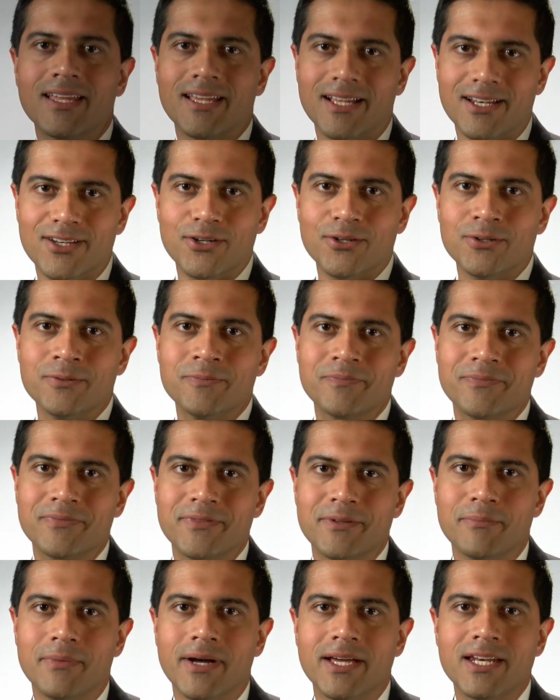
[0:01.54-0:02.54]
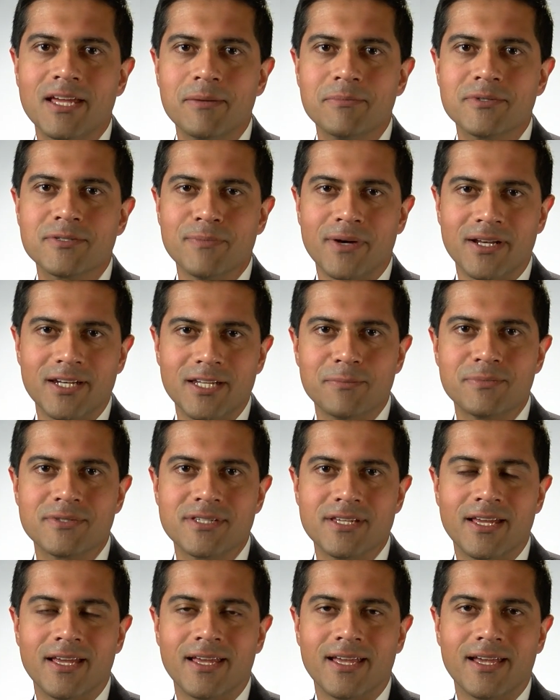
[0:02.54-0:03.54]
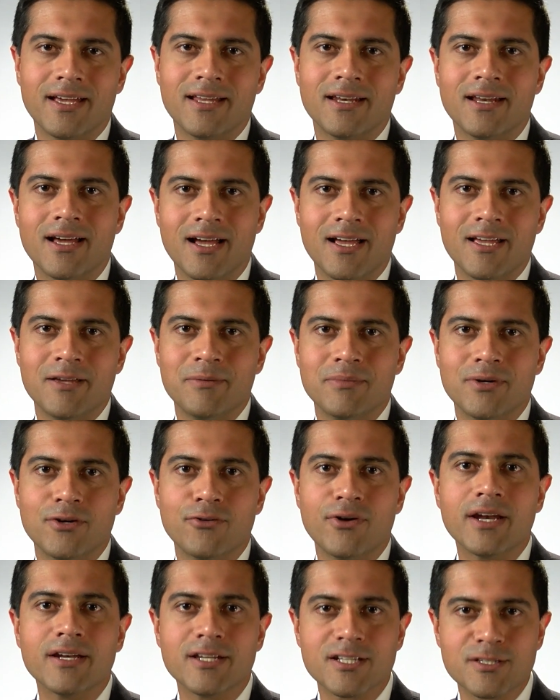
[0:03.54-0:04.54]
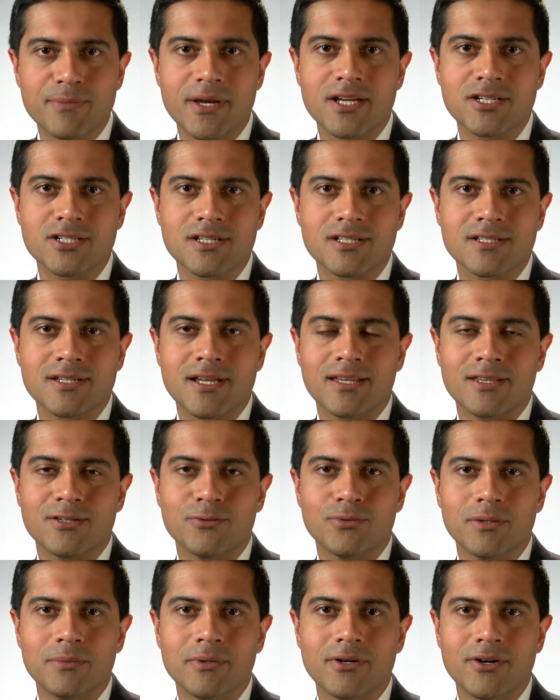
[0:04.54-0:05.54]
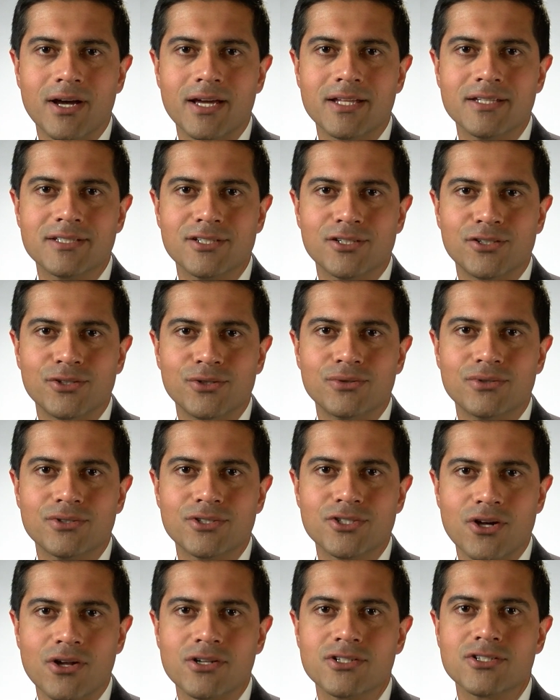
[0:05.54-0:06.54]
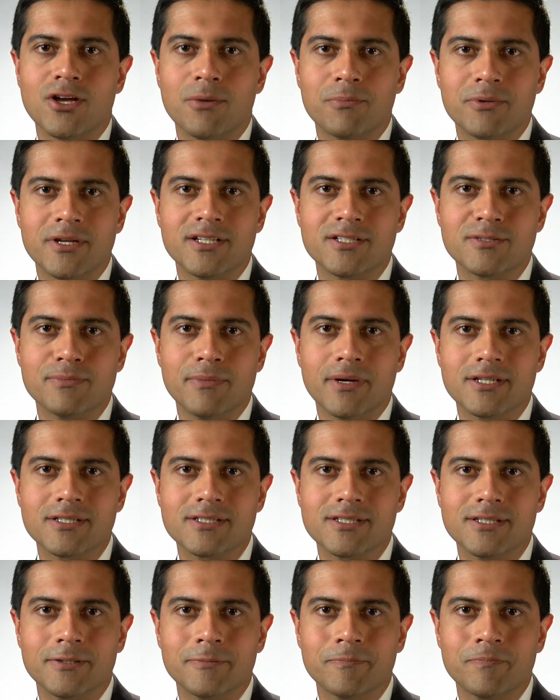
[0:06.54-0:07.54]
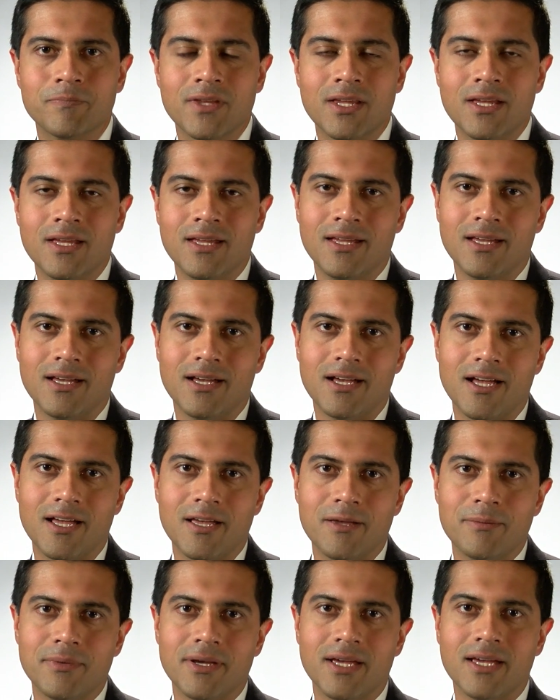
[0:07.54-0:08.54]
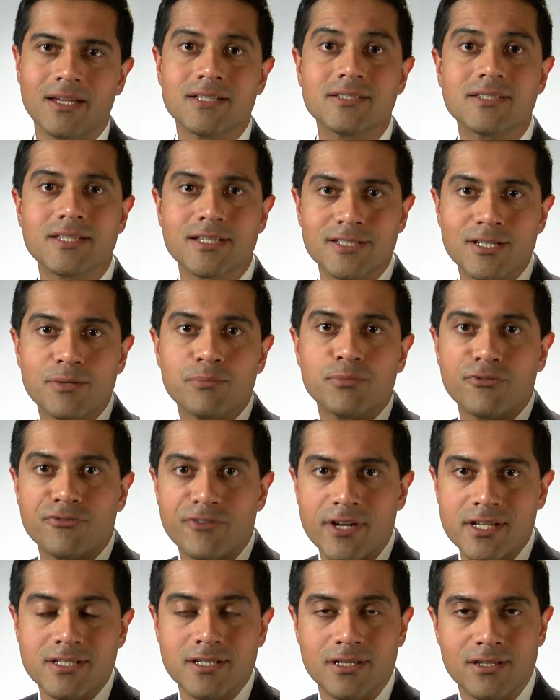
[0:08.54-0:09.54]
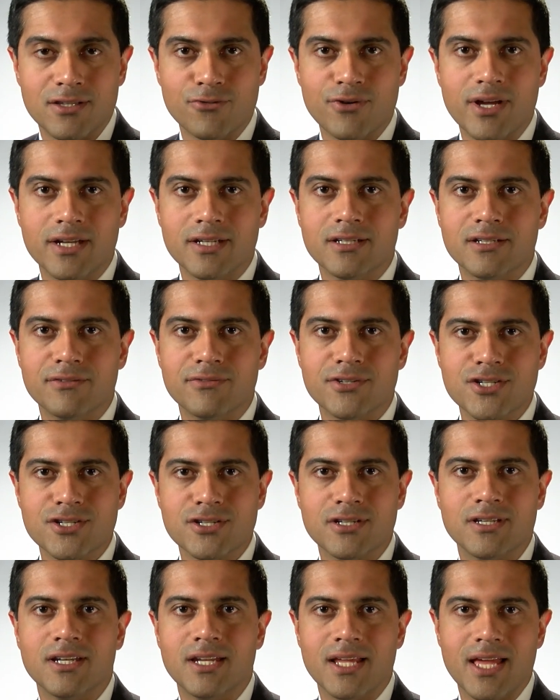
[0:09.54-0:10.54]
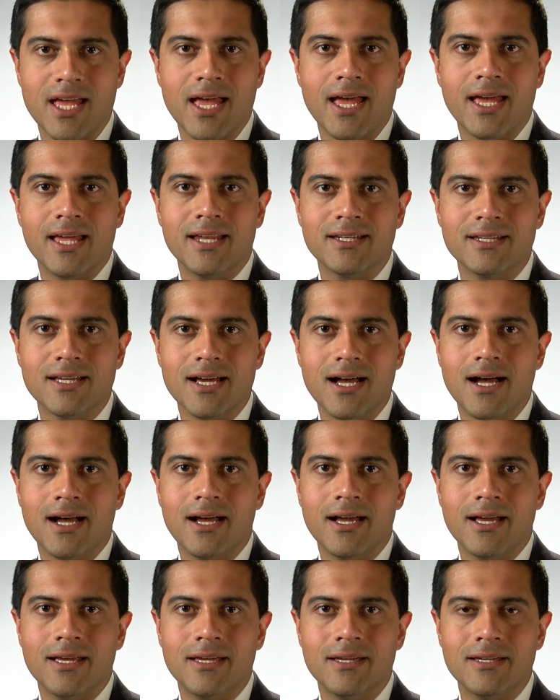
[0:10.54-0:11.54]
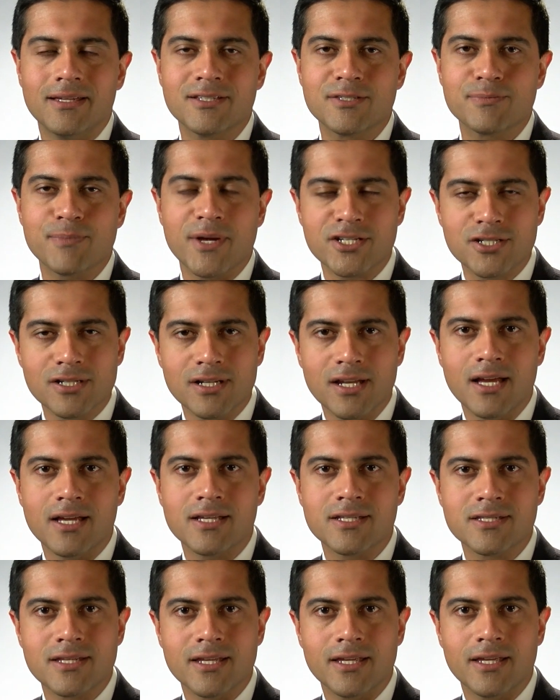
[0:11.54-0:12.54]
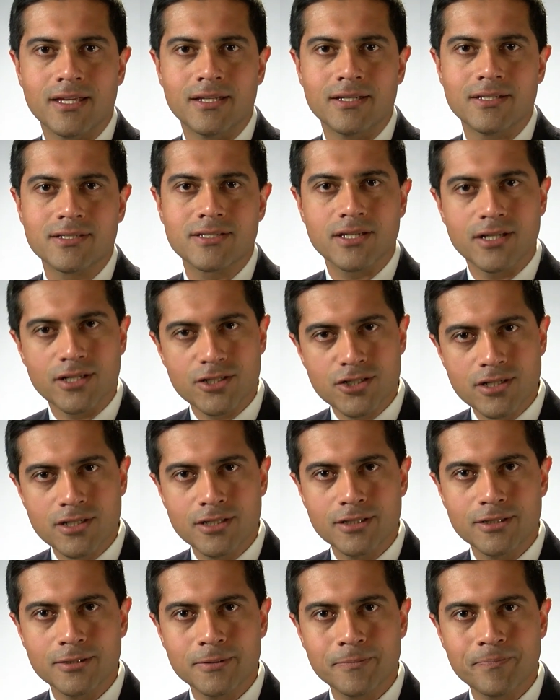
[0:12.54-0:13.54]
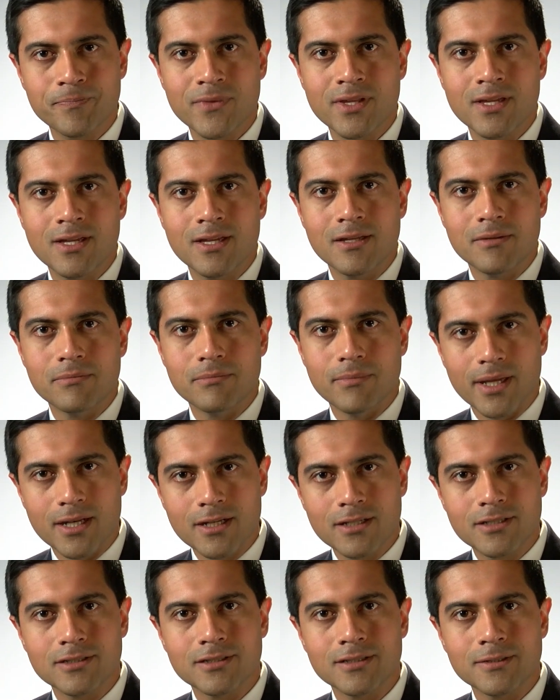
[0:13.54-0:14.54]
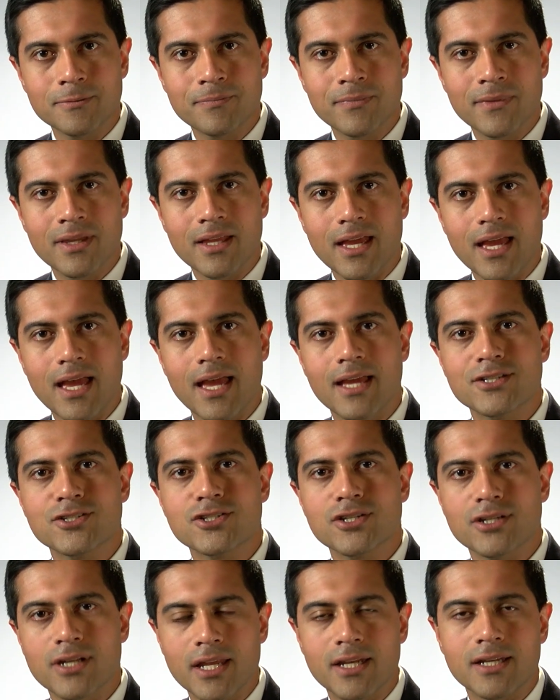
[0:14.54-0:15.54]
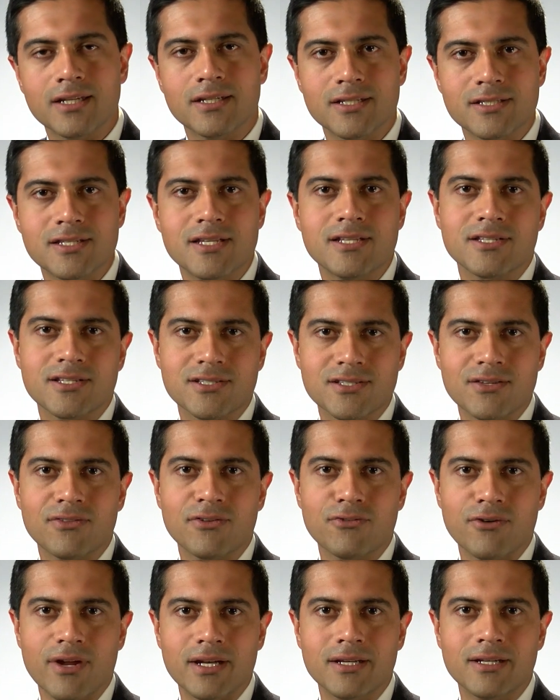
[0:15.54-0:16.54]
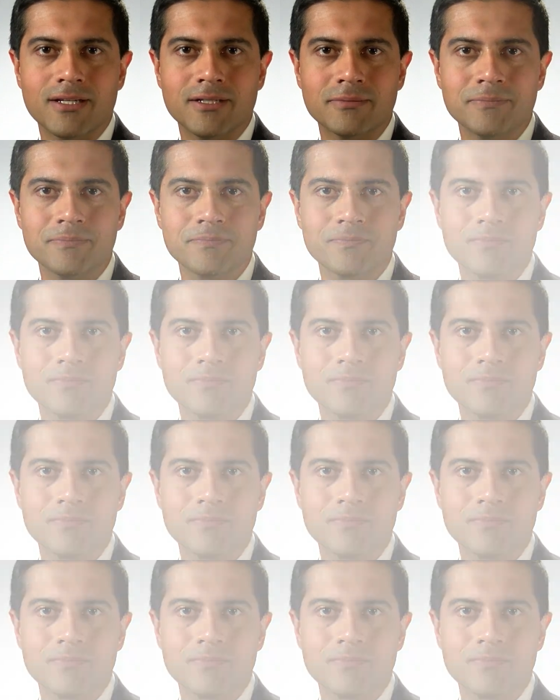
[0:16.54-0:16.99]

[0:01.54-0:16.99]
Hello, my name is Mandeep Singh and I'm a retina specialist at the Wilmer Eye Institute Johns Hopkins Medicine. I am an assistant professor in the retina division and I specialize in surgical, medical, and genetic diseases of the retina.